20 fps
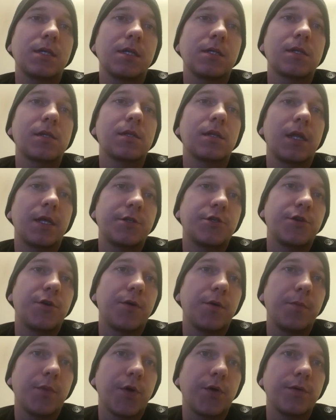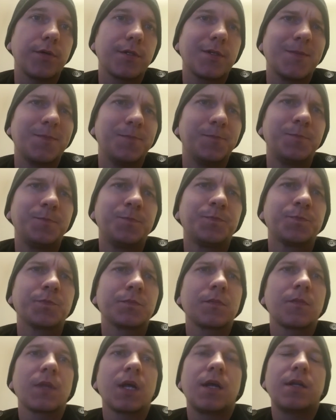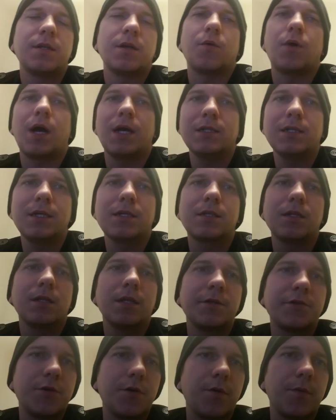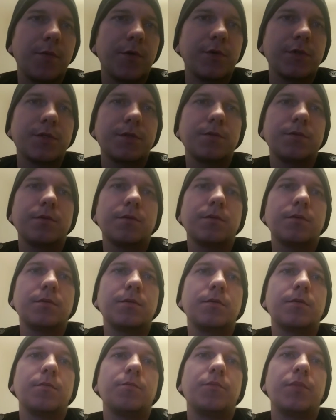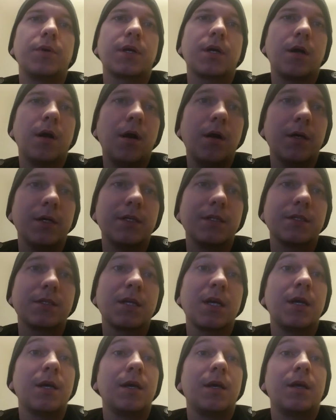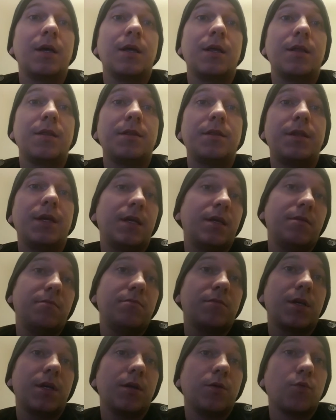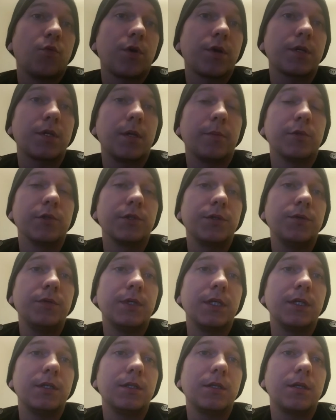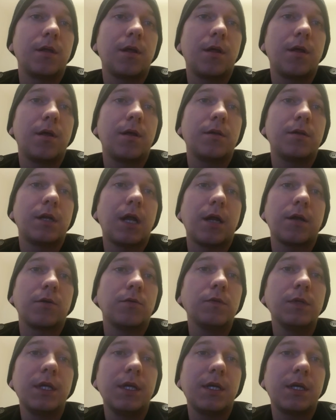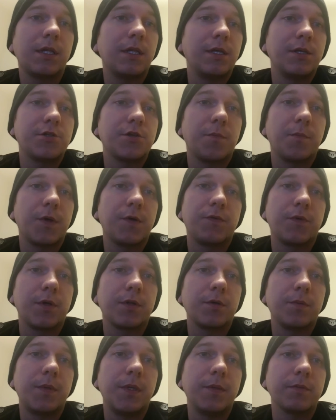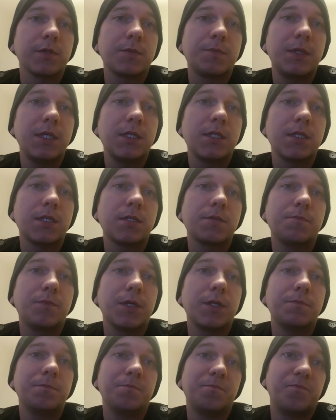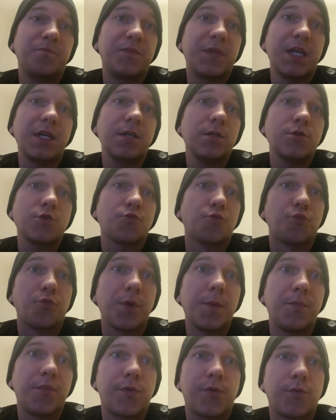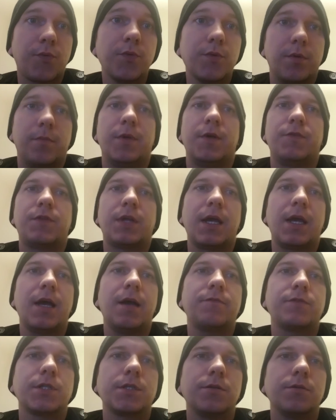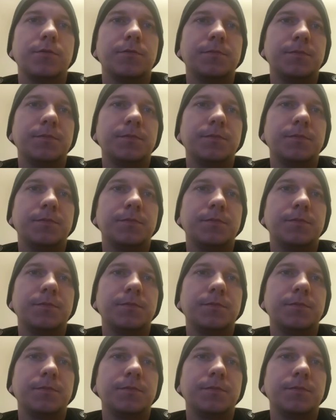as the legendary birds. Now, I like the legendary birds because they can work double duty. Not only can they jump over other people's pieces, but they can just rip through them if they have to.